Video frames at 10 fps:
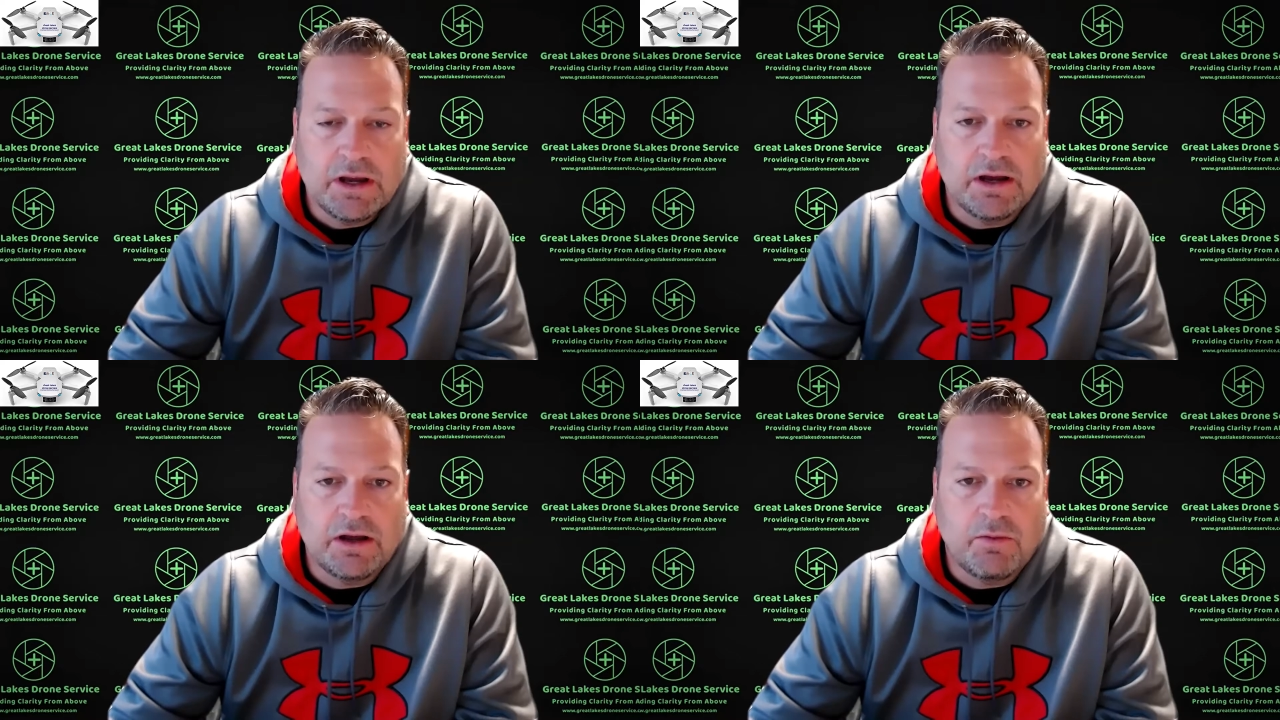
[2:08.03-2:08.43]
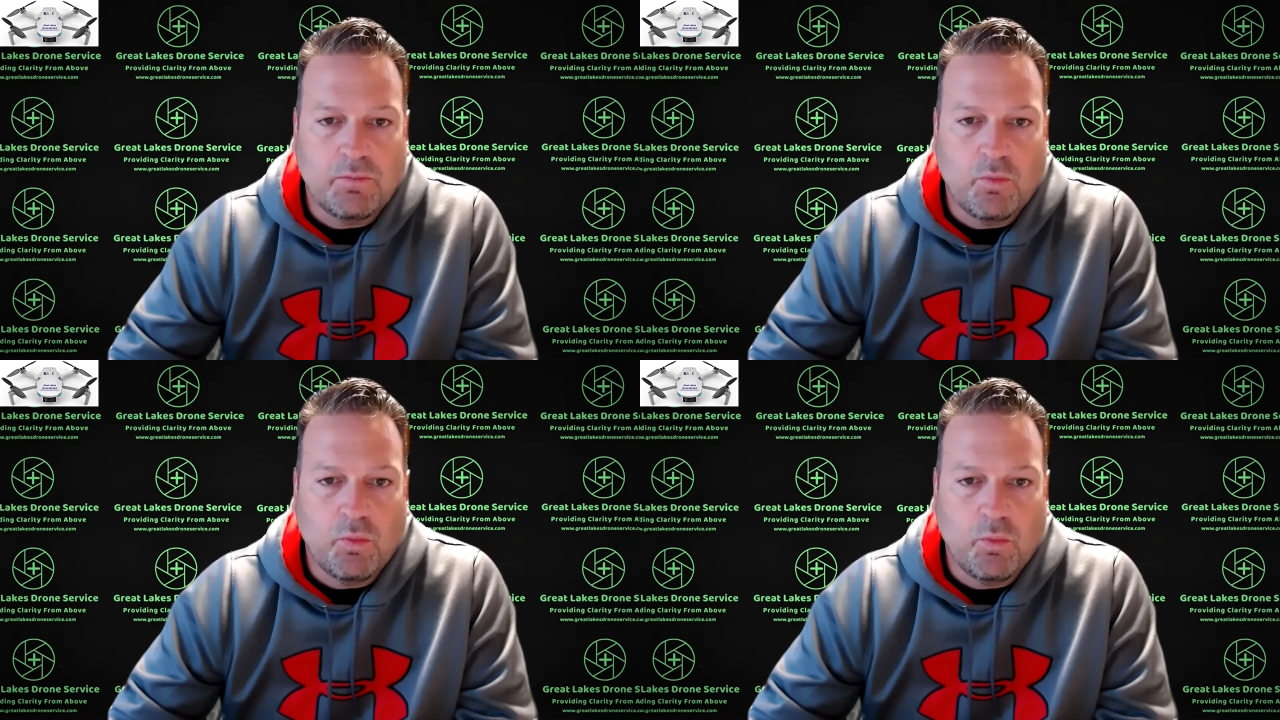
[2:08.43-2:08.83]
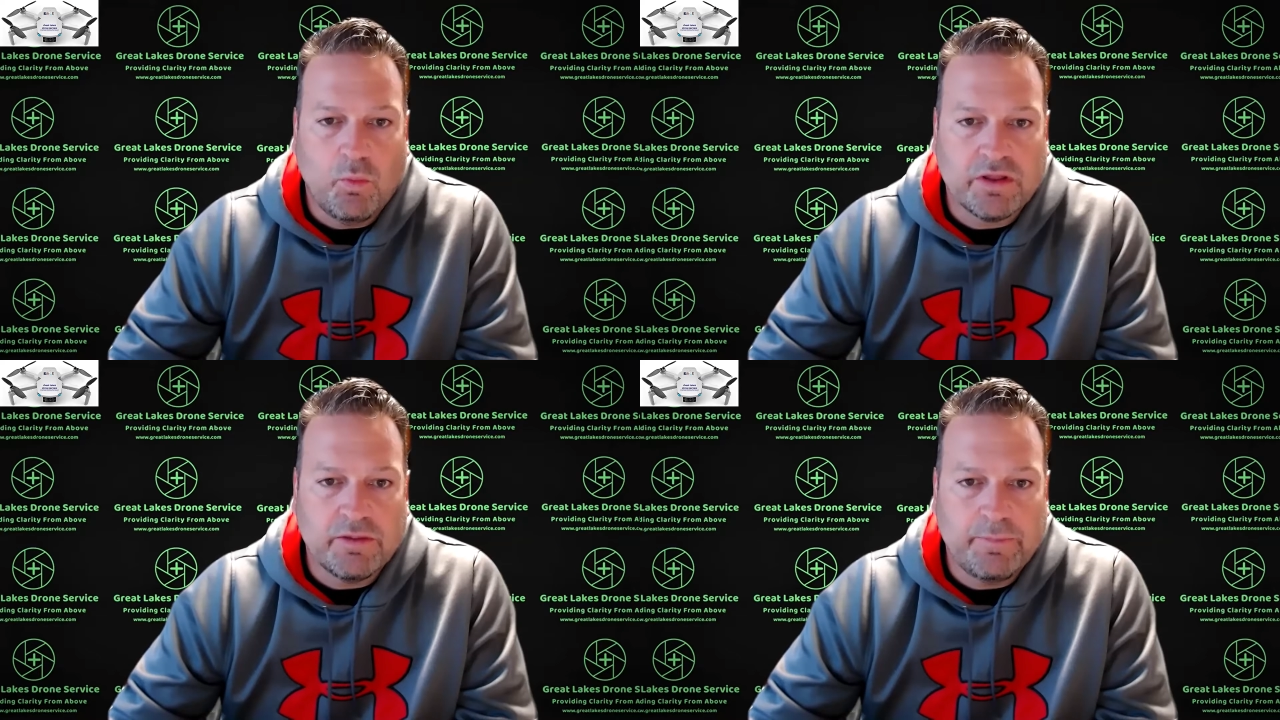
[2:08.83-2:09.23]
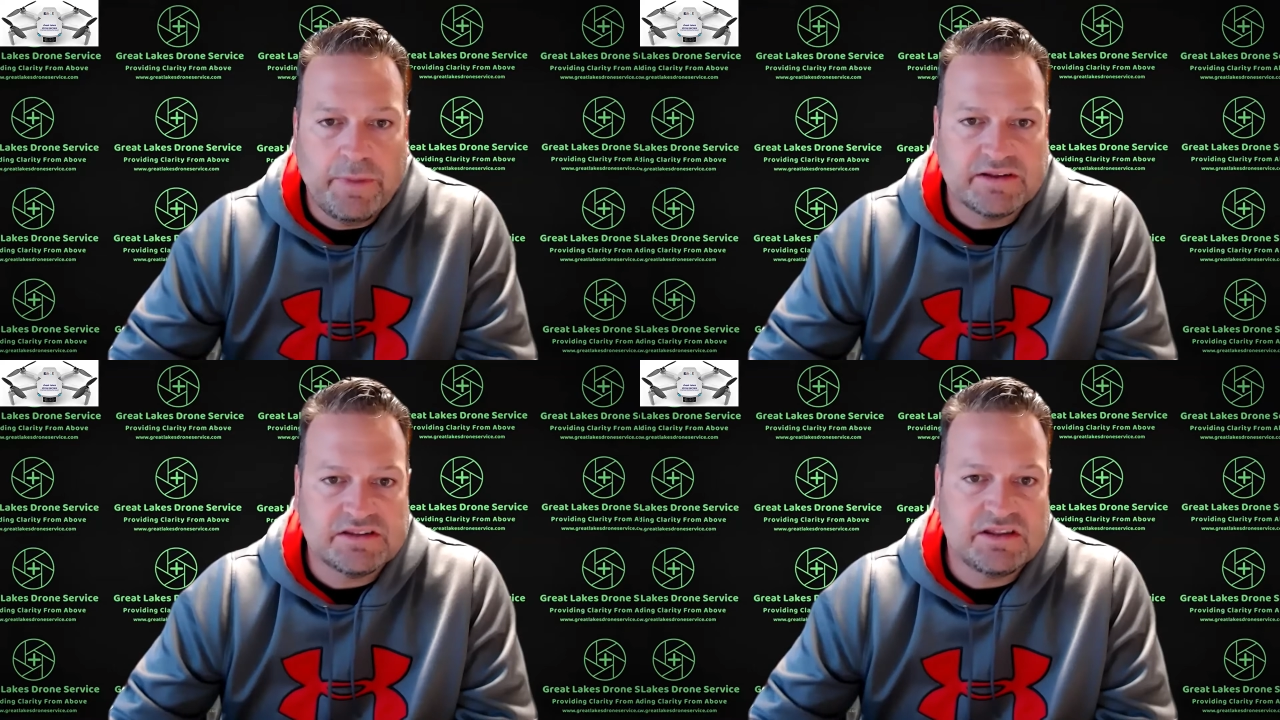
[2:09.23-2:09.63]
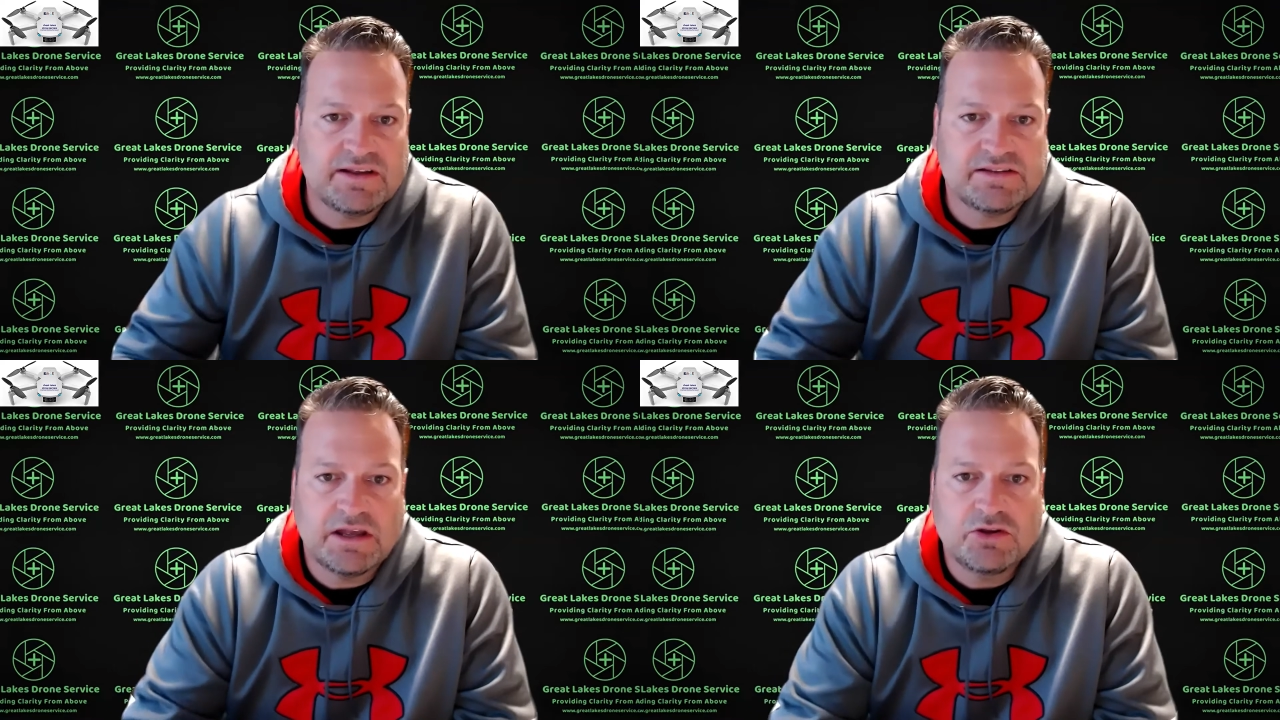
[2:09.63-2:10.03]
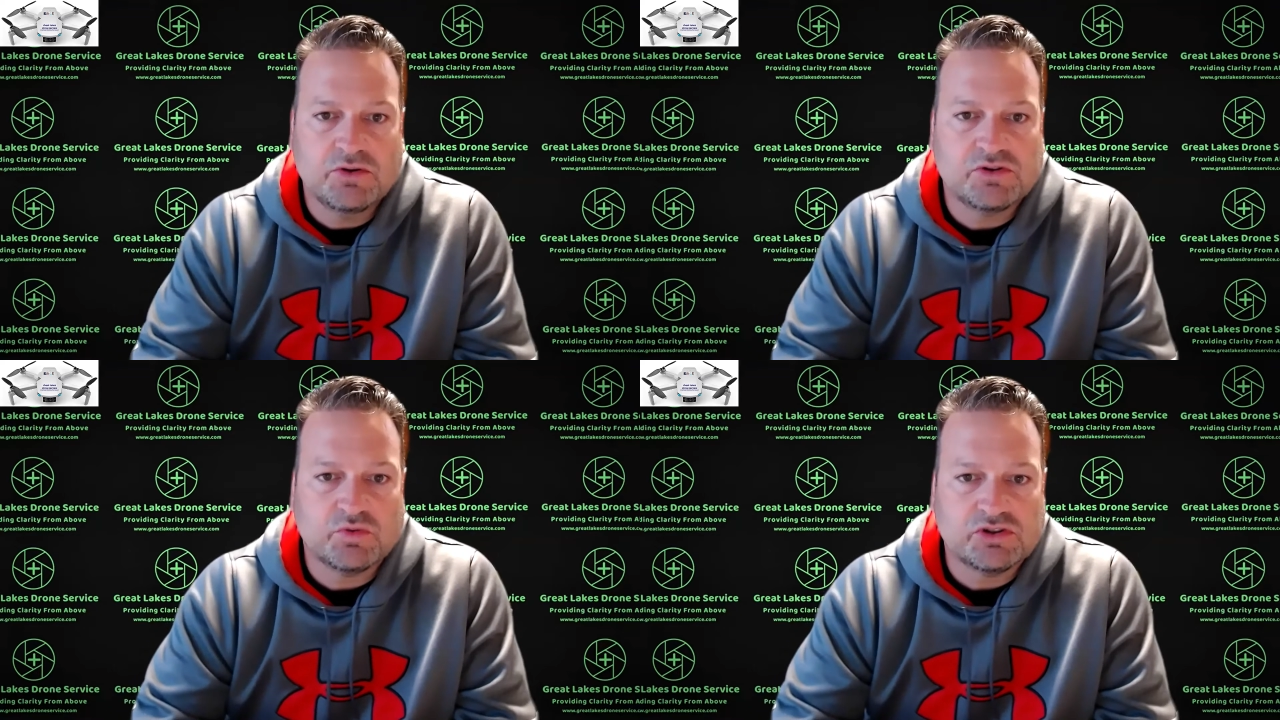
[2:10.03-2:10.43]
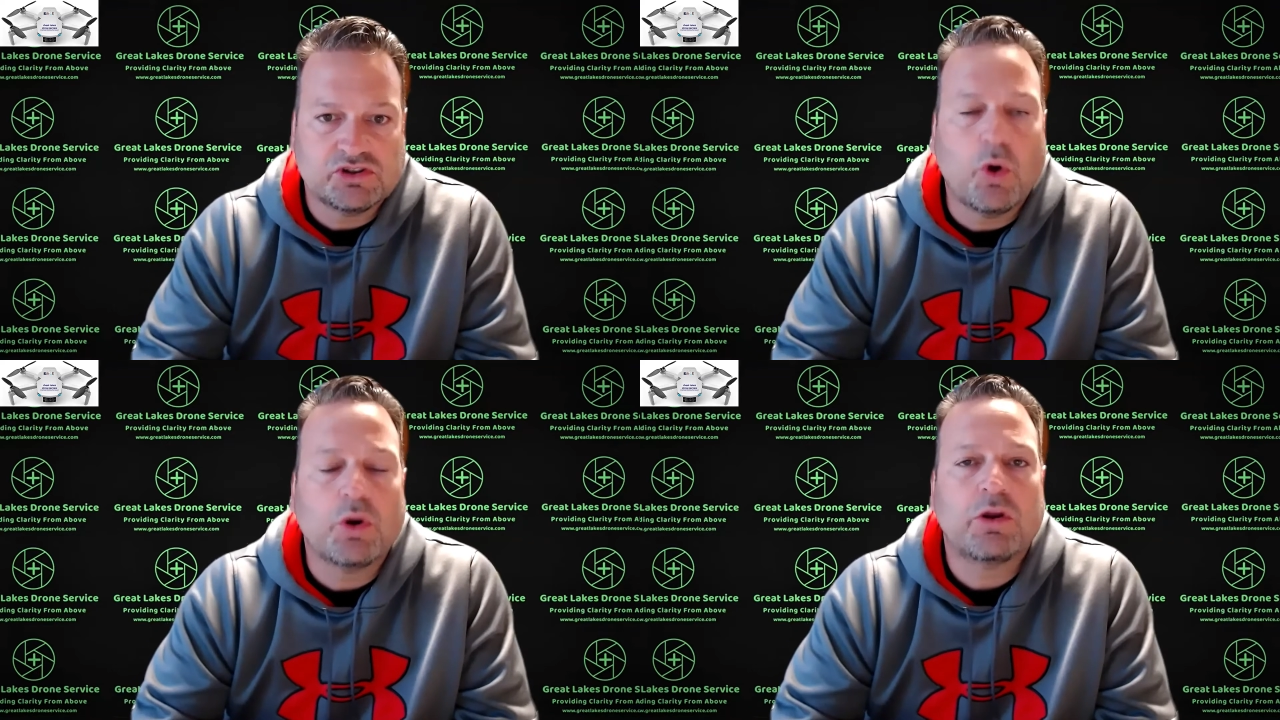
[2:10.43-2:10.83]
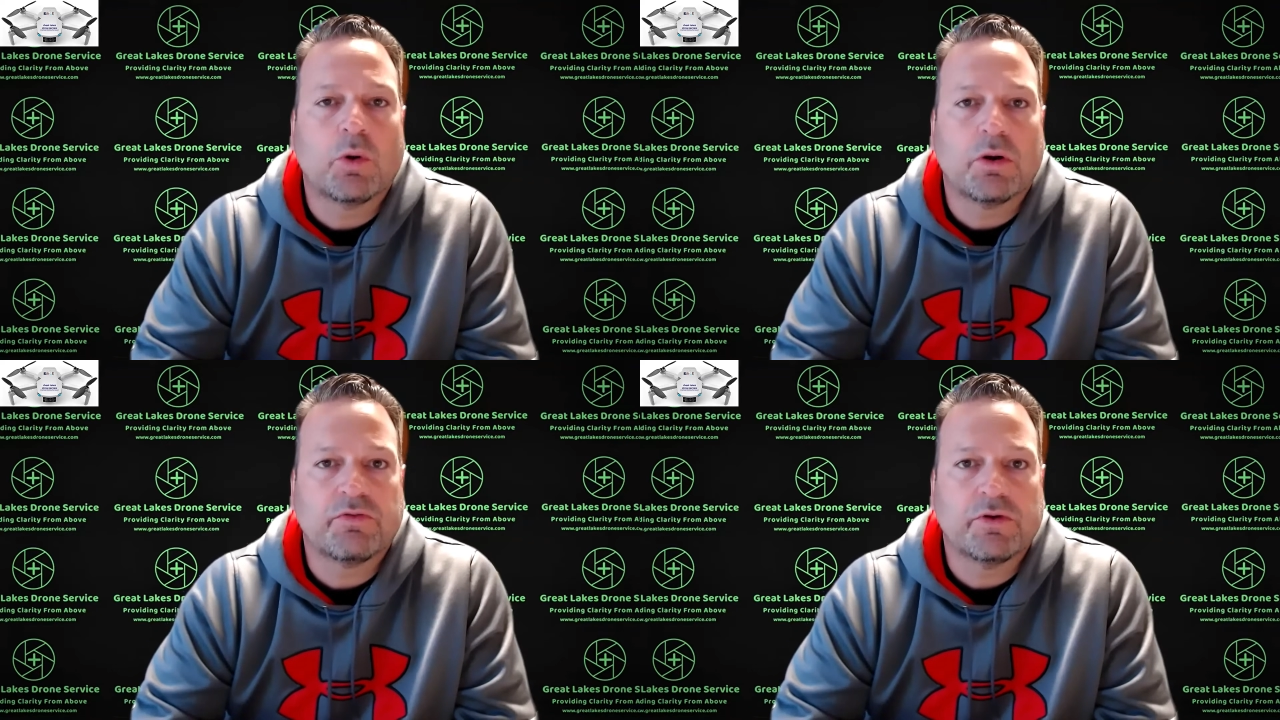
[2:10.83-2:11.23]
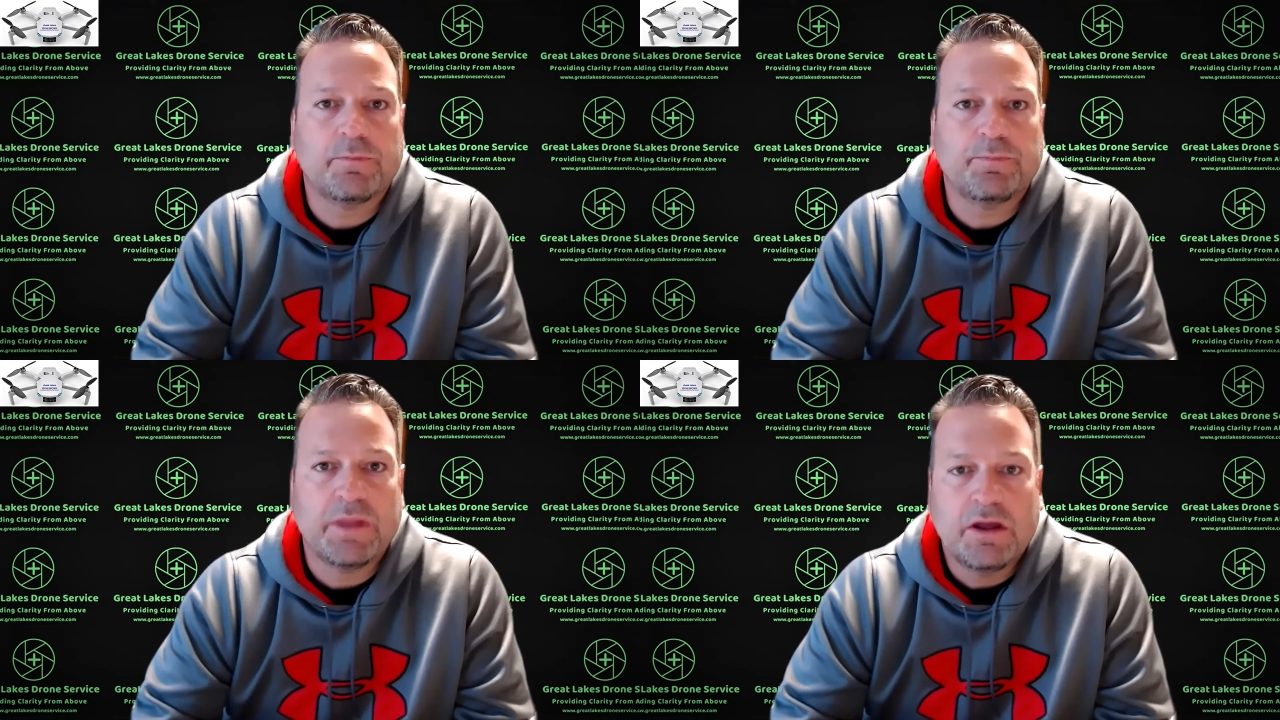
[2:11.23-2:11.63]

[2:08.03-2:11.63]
One of the biggest things I used was Tony Northrup